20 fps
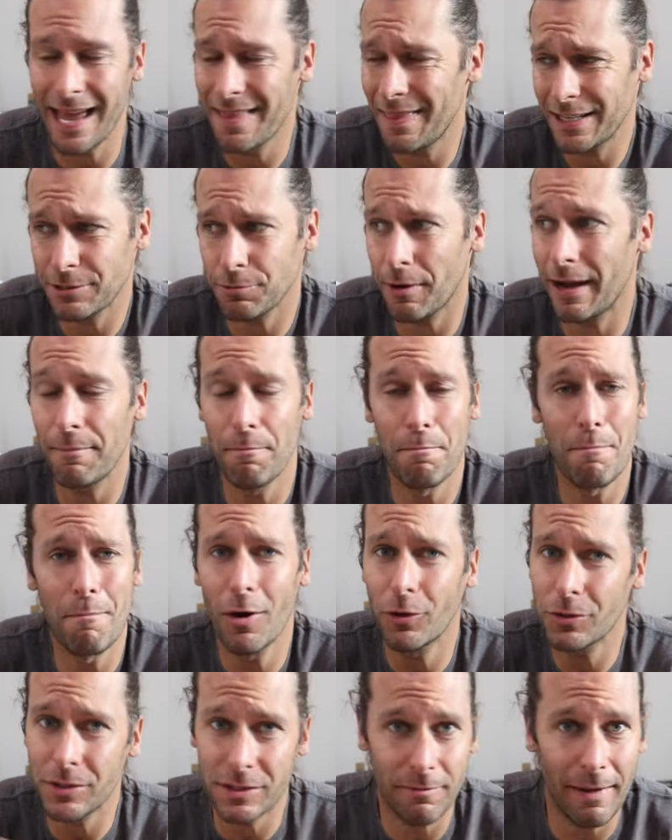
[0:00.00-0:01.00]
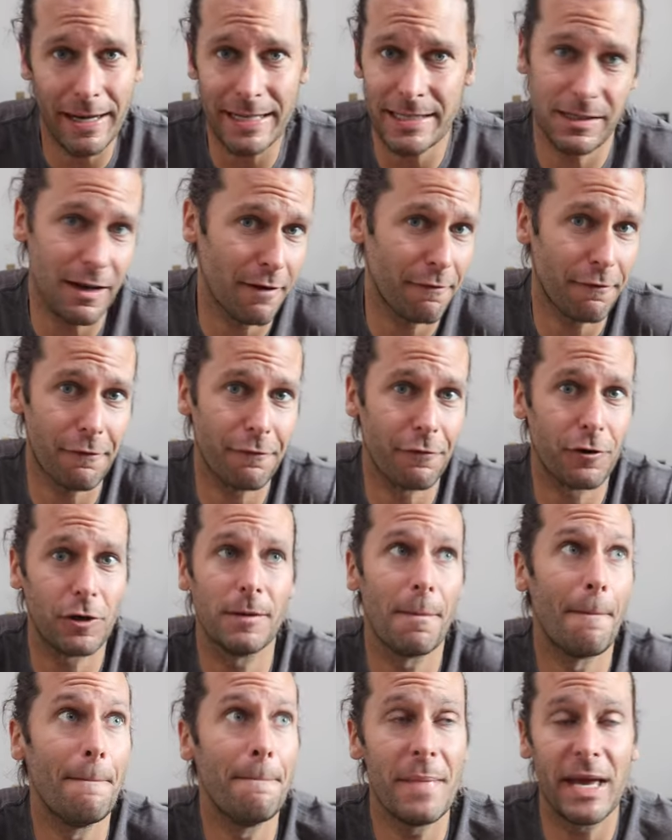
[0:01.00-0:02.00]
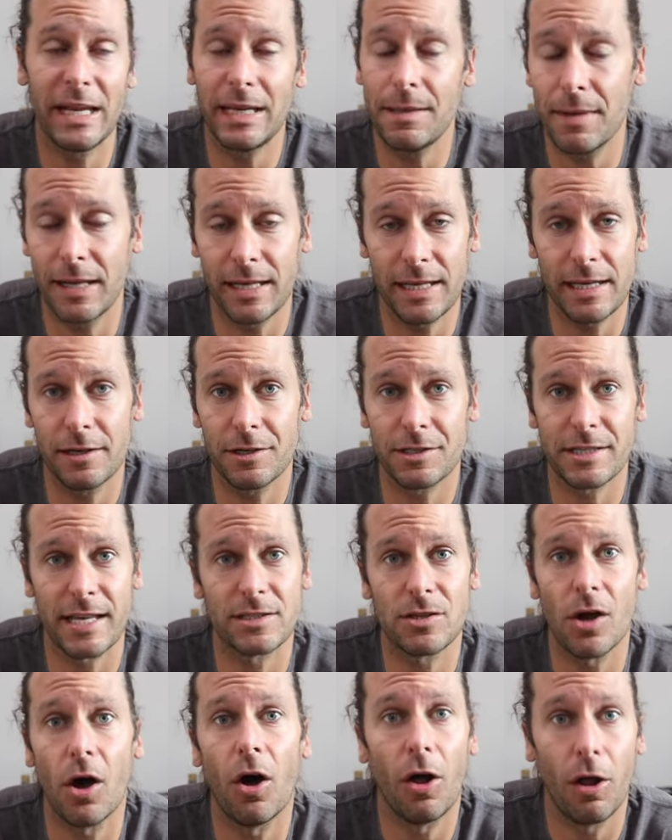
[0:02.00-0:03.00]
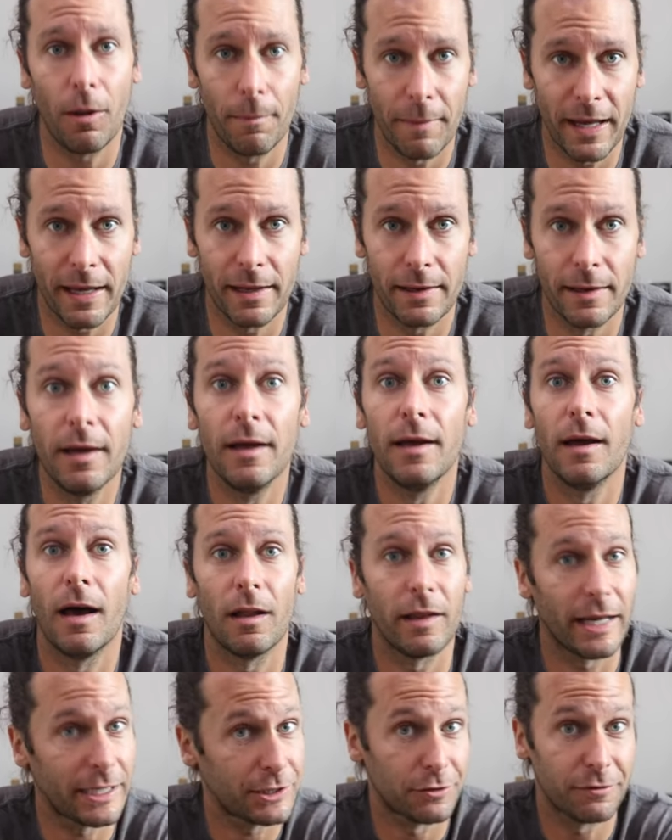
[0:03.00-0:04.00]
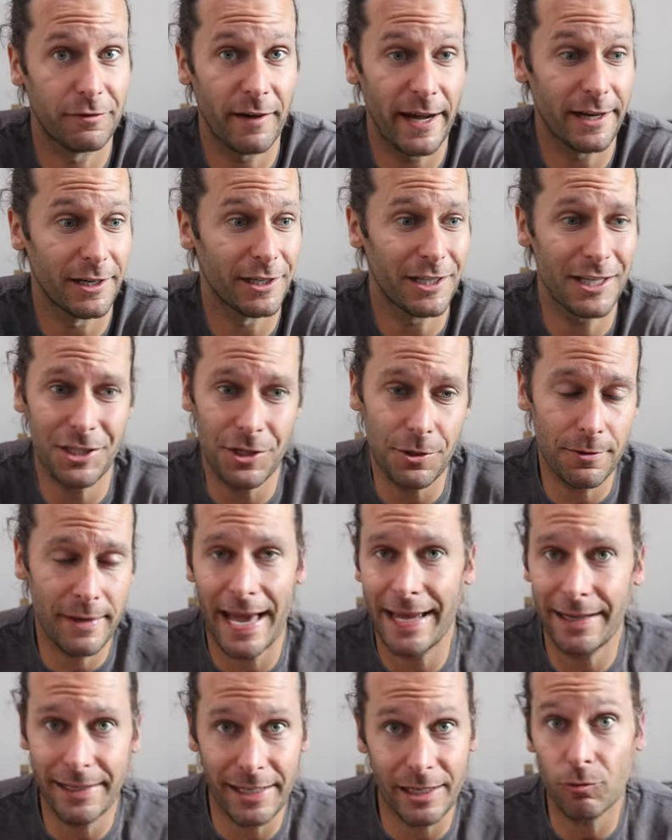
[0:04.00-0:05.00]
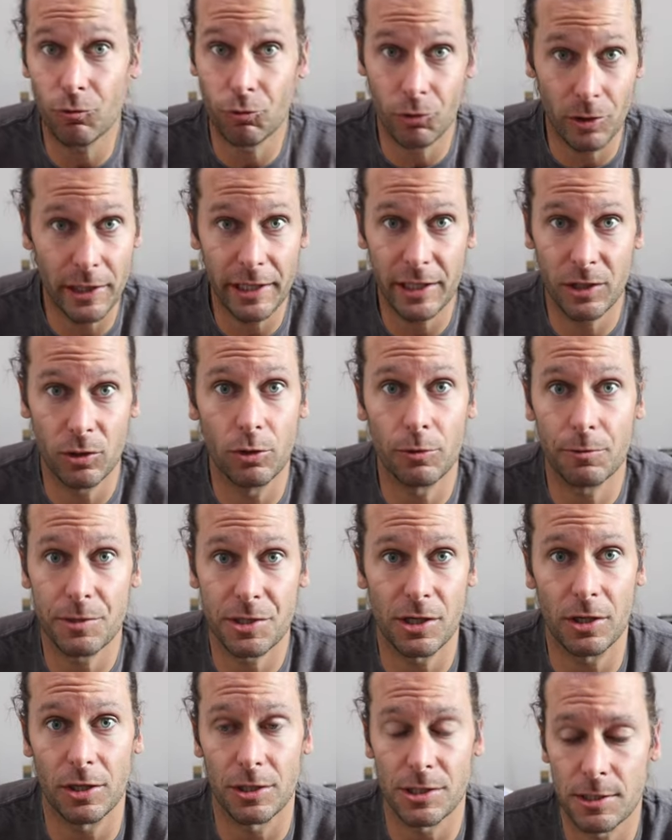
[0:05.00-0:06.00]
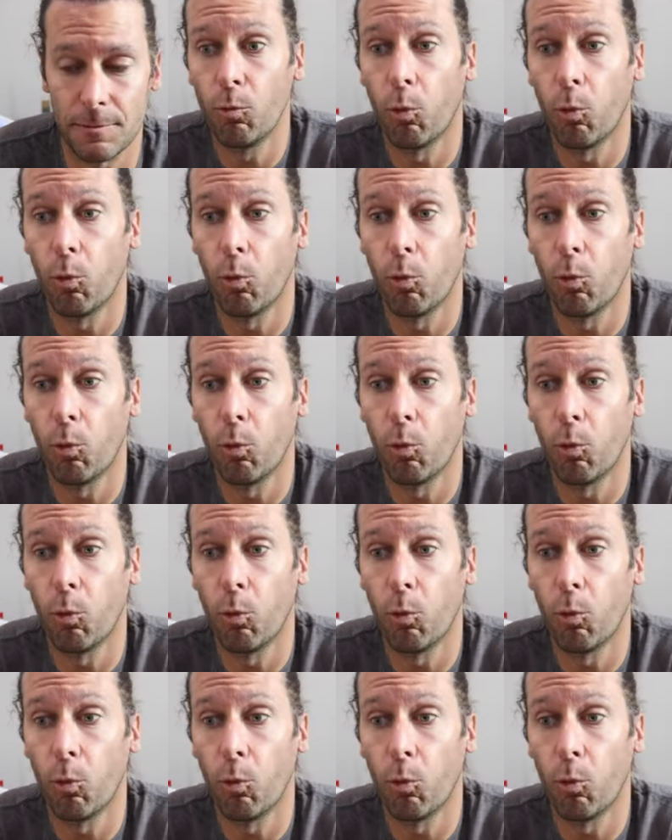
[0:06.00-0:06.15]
And that's why most of my stuff for many, many years has all been electrofired because you can get really cool results.